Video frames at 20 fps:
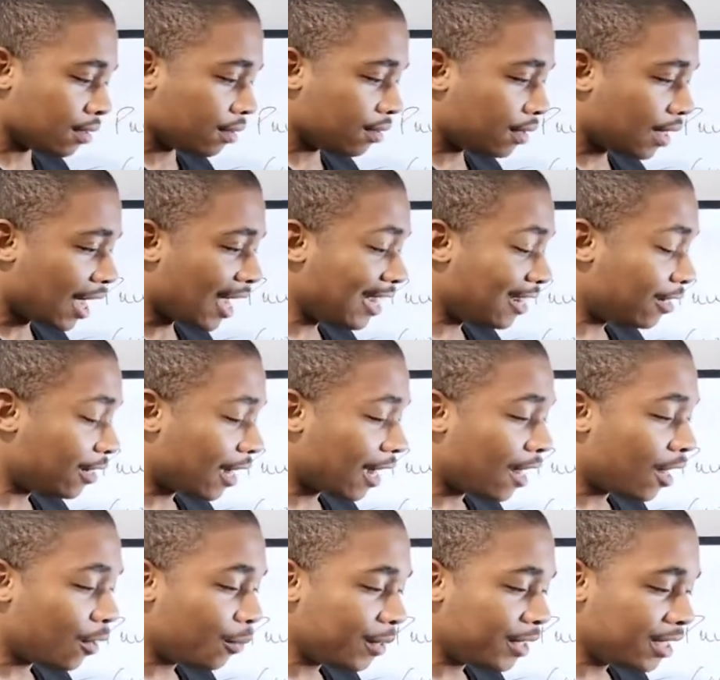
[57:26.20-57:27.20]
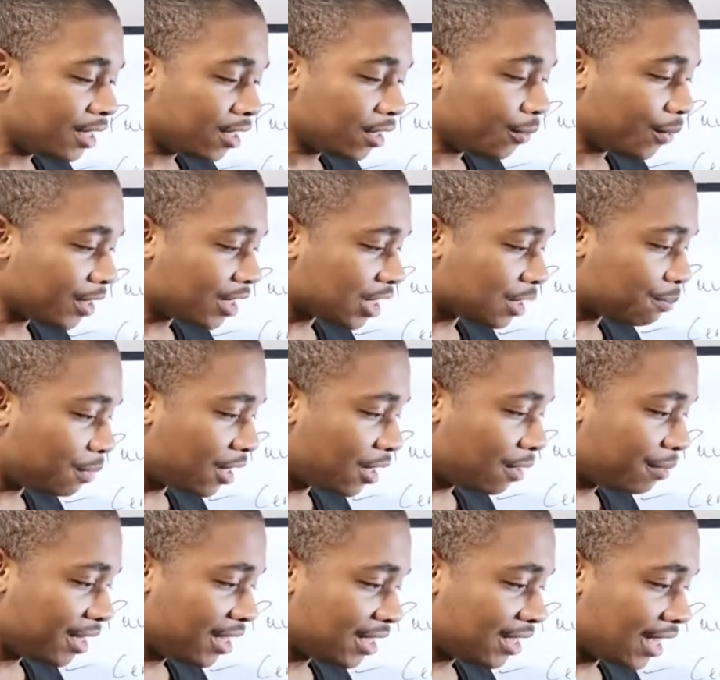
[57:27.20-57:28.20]
How are we dealing with this
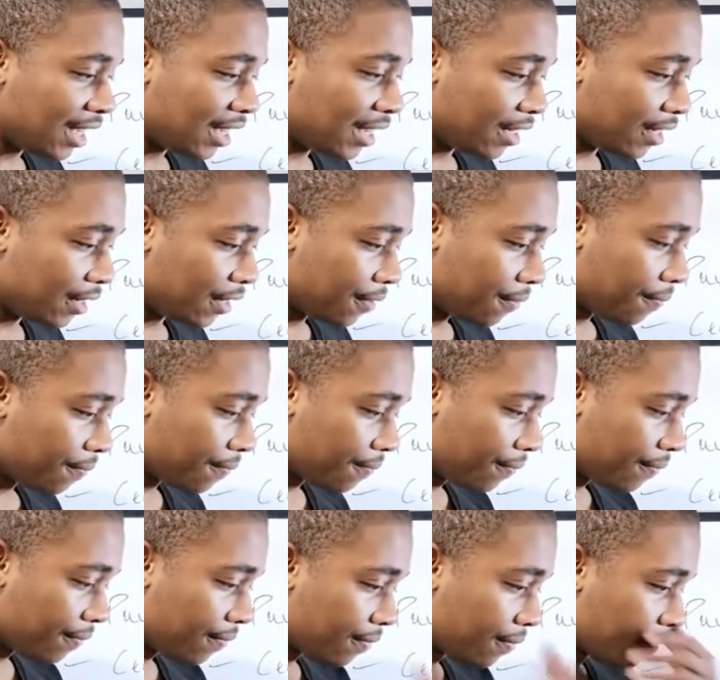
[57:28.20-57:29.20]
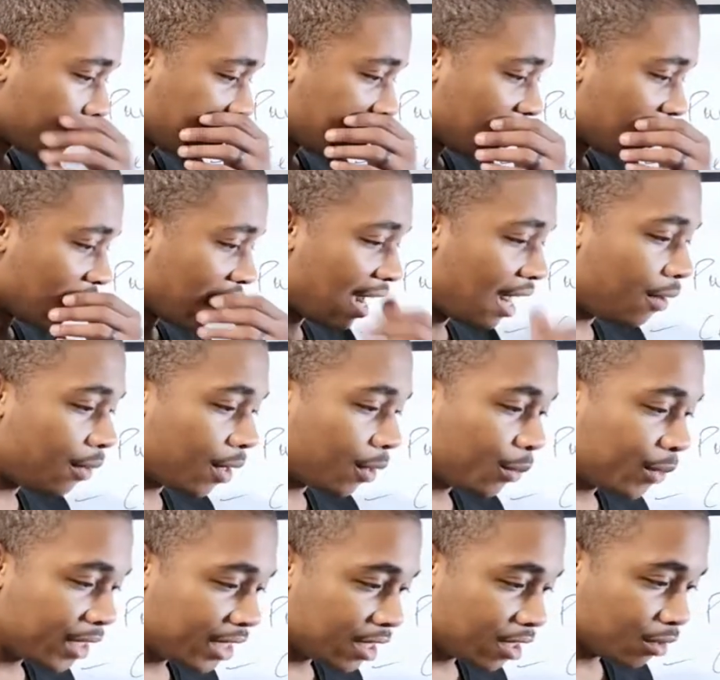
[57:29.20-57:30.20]
pawn being taken here? How are
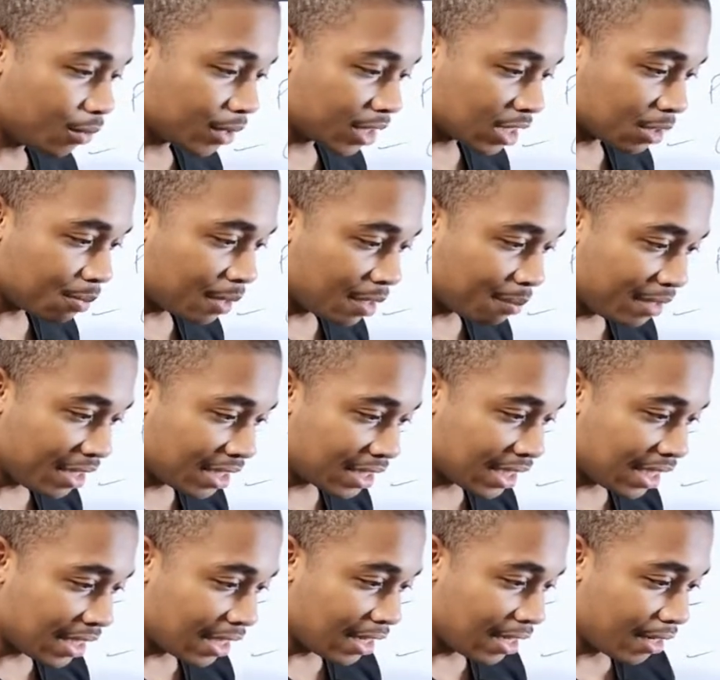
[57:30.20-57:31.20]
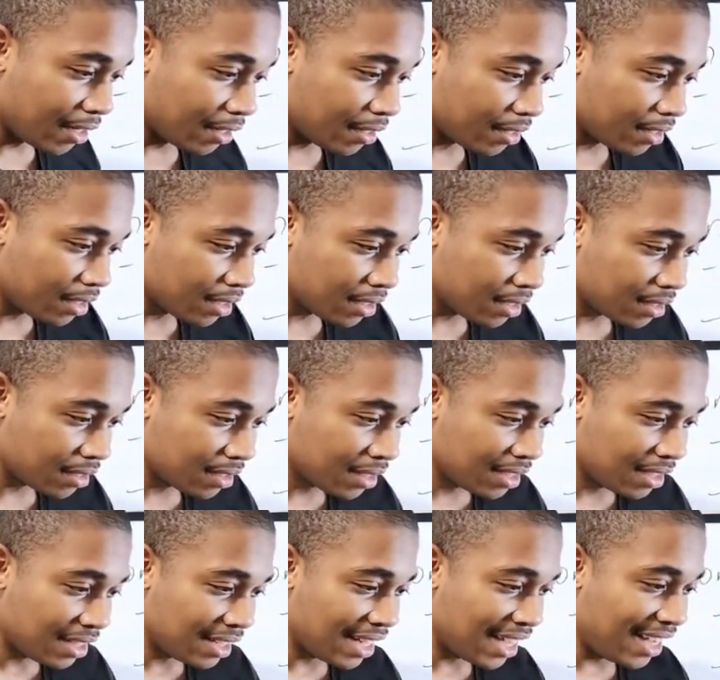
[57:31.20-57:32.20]
we dealing with this pawn being taken here?
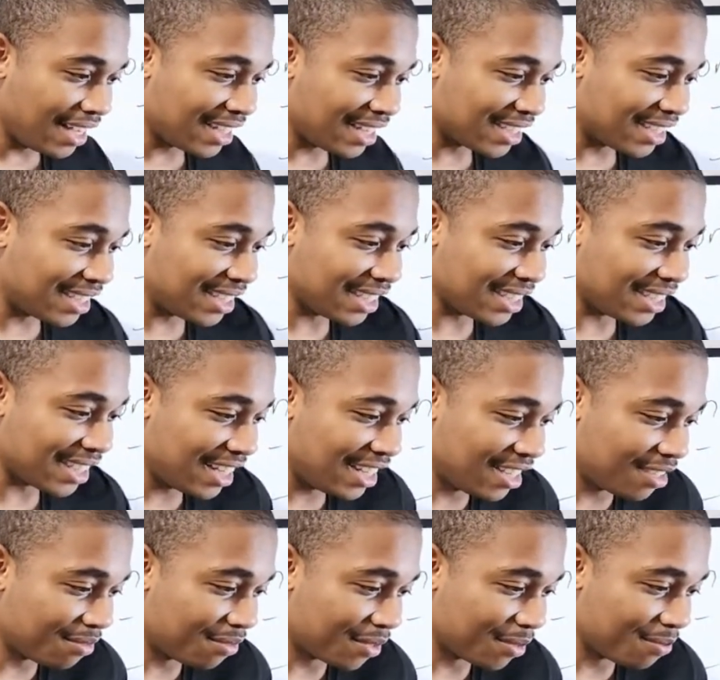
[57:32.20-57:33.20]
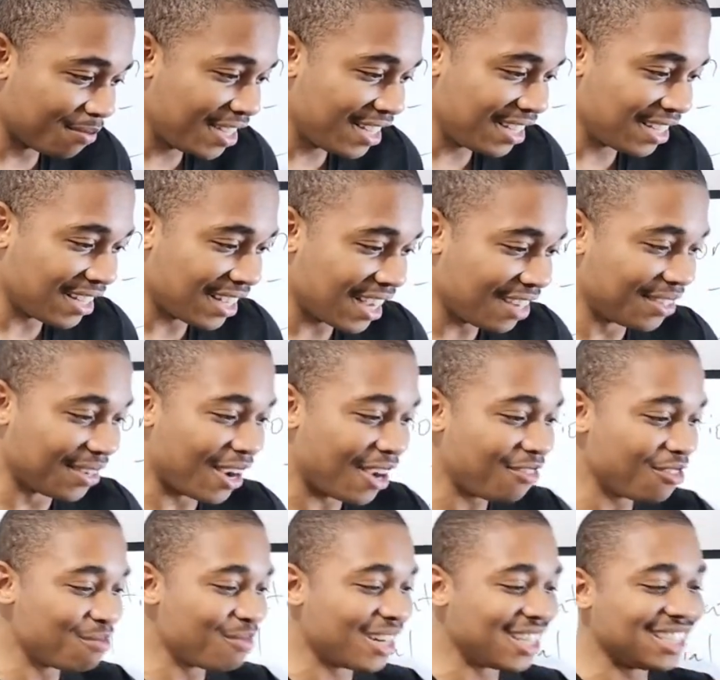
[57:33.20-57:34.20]
Dang, it's 6 a.m. for me.
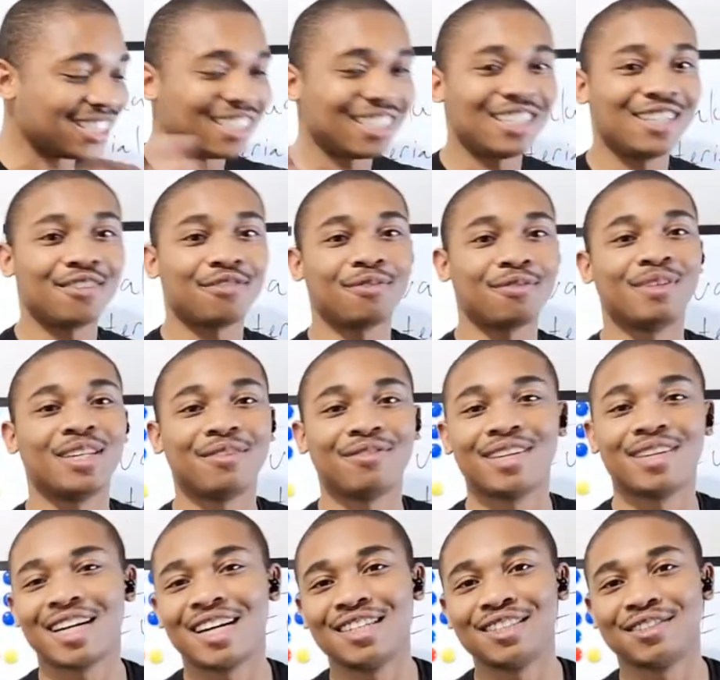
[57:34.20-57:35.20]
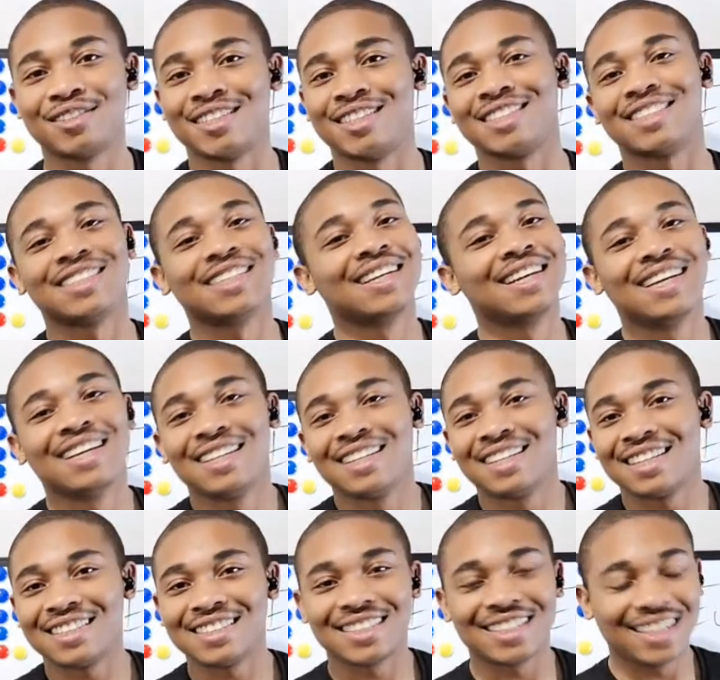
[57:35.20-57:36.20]
Everybody's in here from different countries.
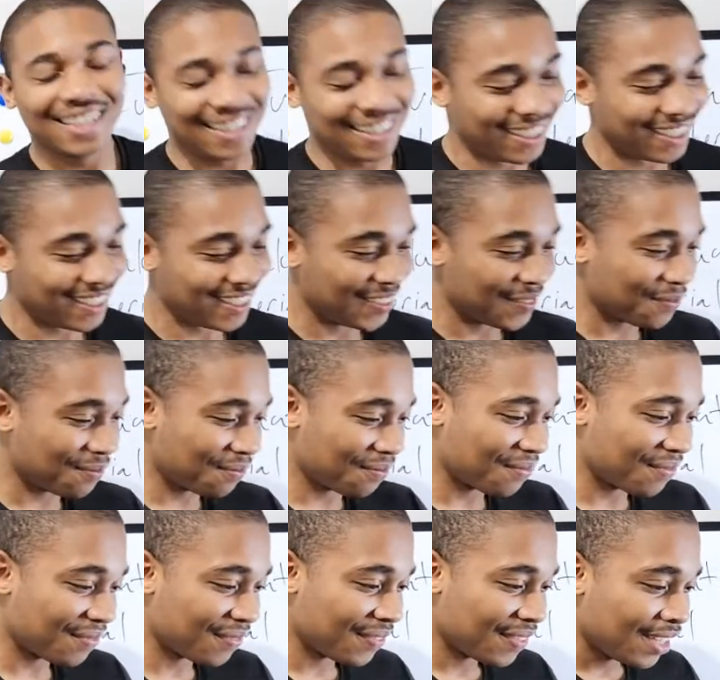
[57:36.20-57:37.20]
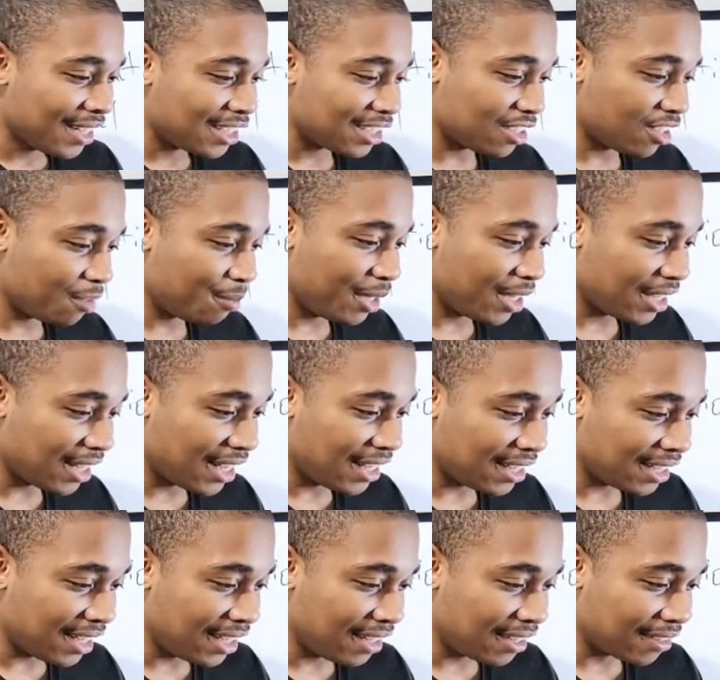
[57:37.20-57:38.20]
Let's get it. It's going to be a late
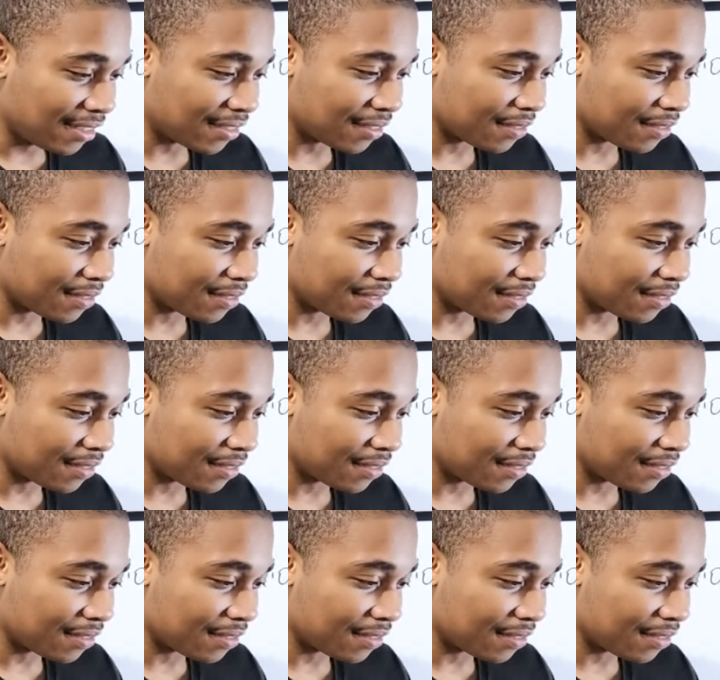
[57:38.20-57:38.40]
night.